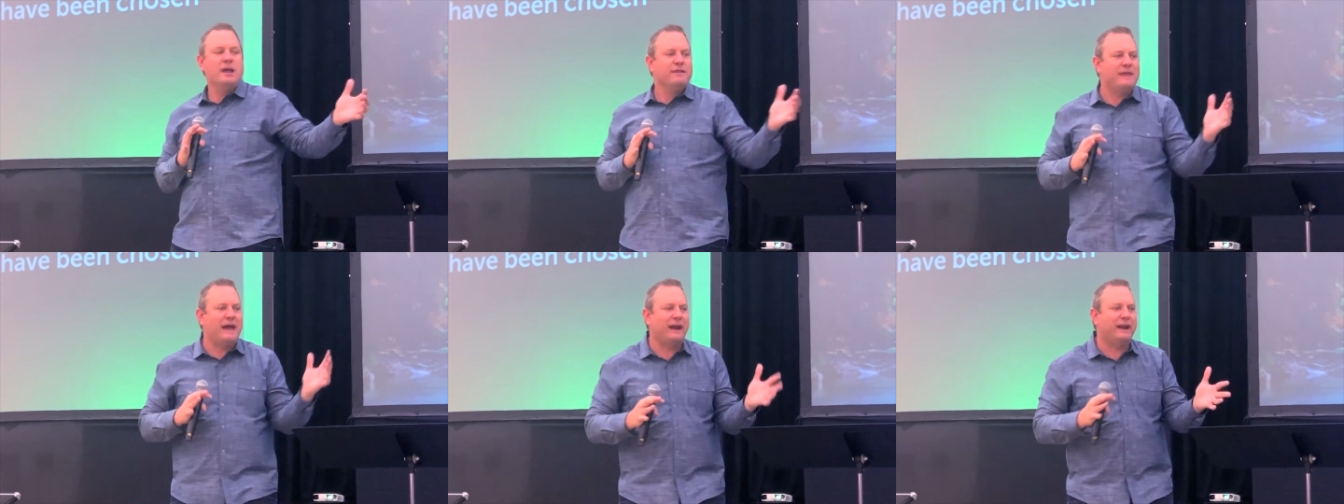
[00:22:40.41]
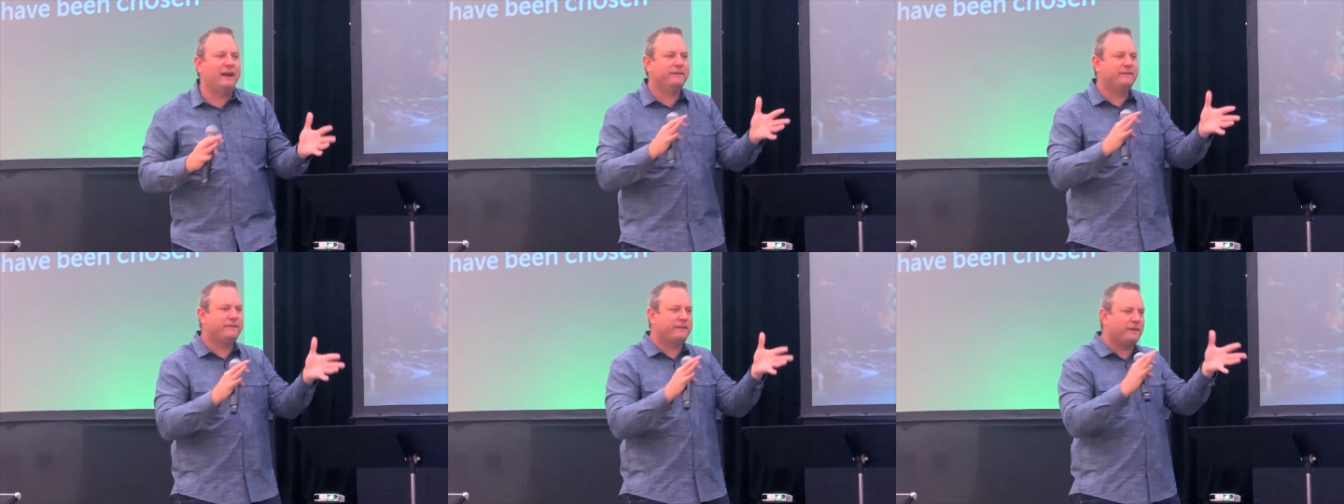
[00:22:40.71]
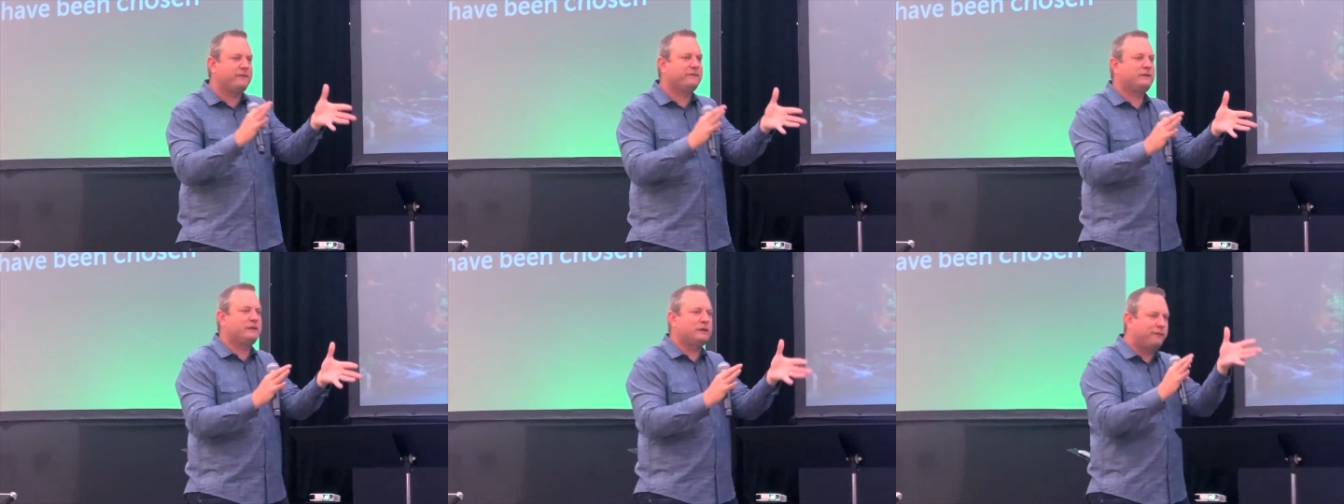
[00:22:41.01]
that
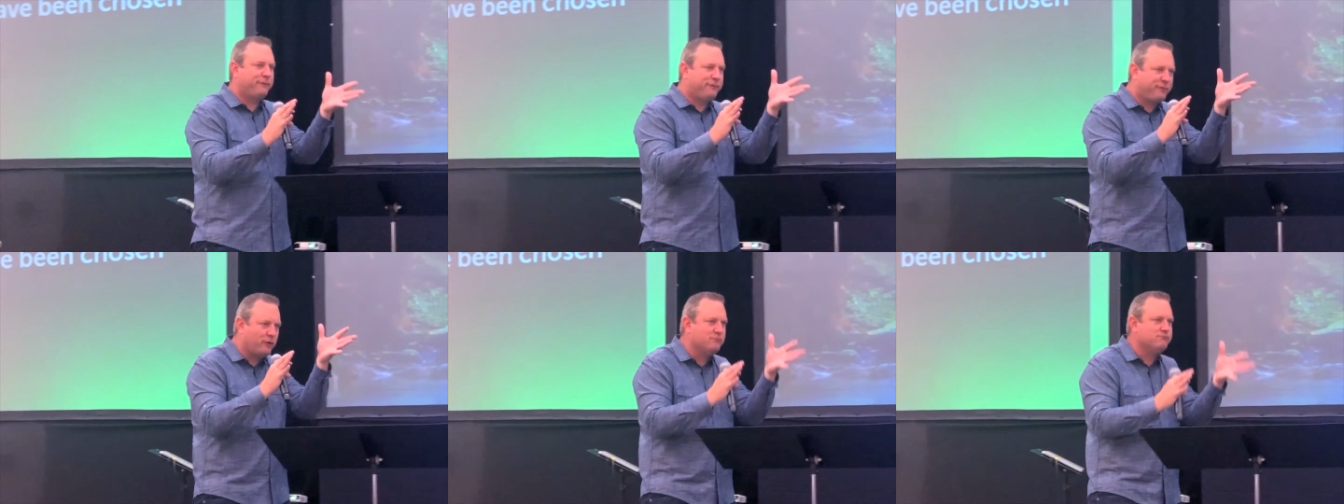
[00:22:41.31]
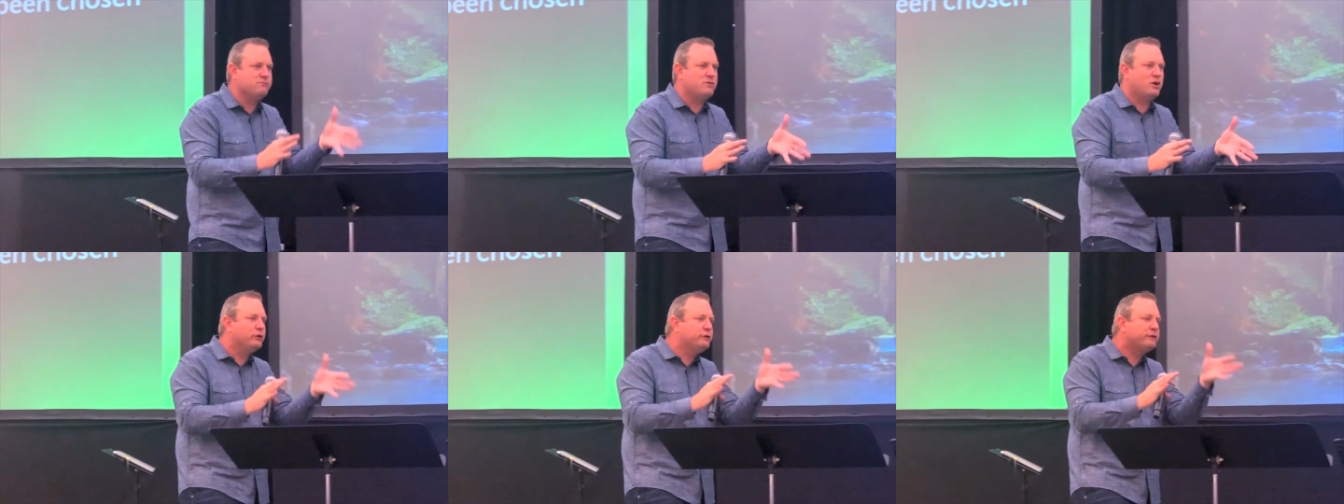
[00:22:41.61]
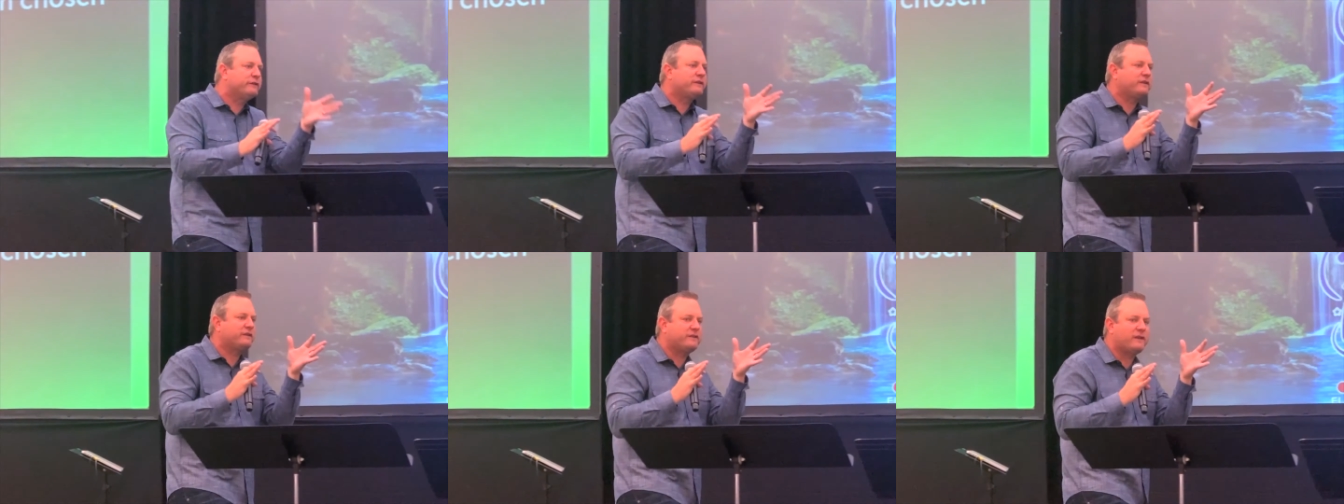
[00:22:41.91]
existed for
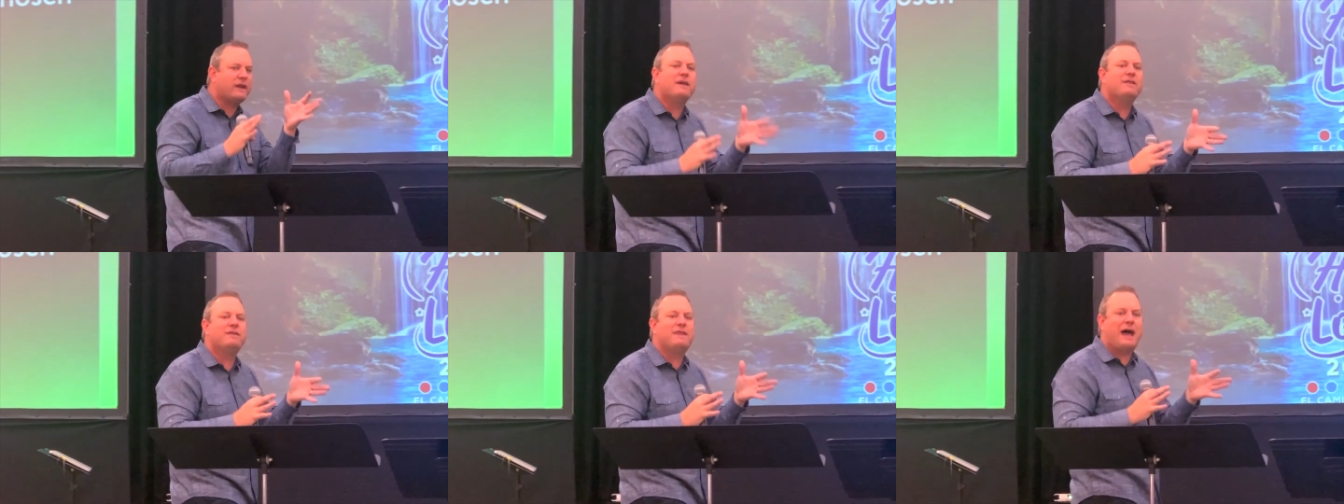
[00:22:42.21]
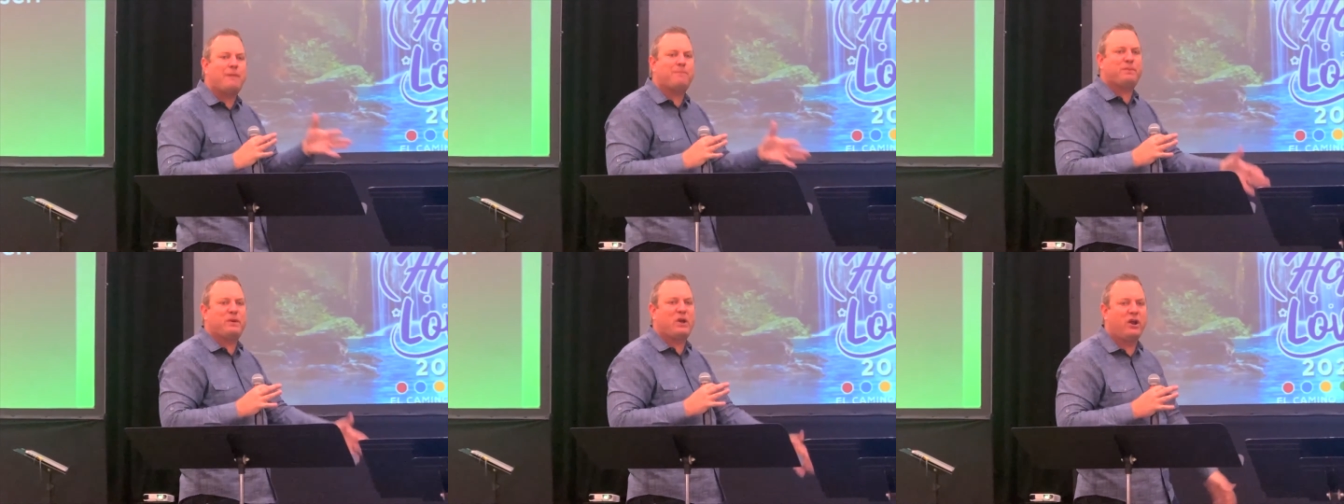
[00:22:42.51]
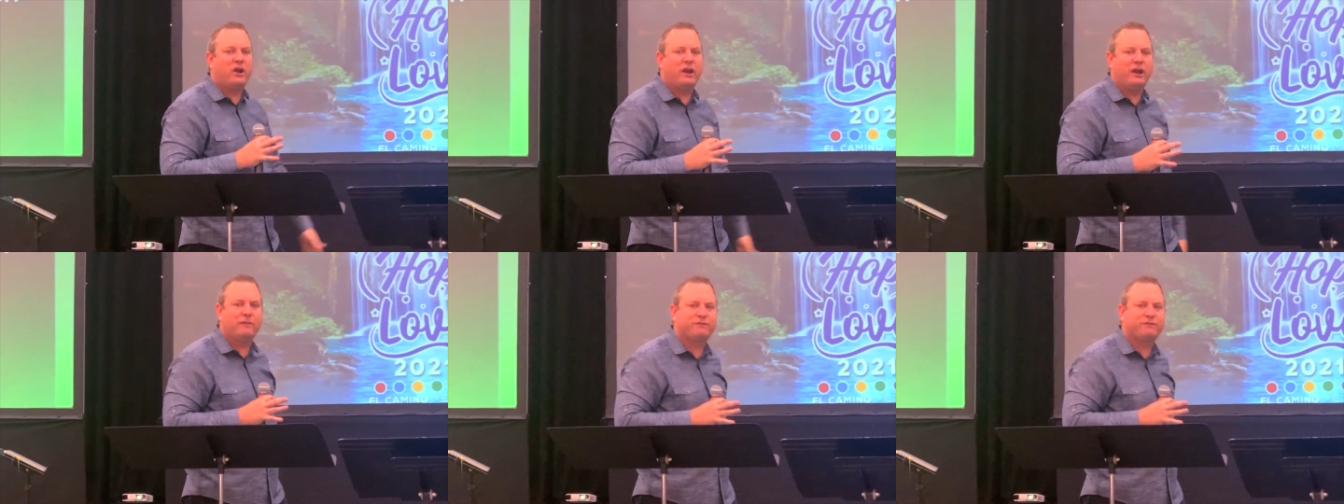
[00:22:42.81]
Moses in that period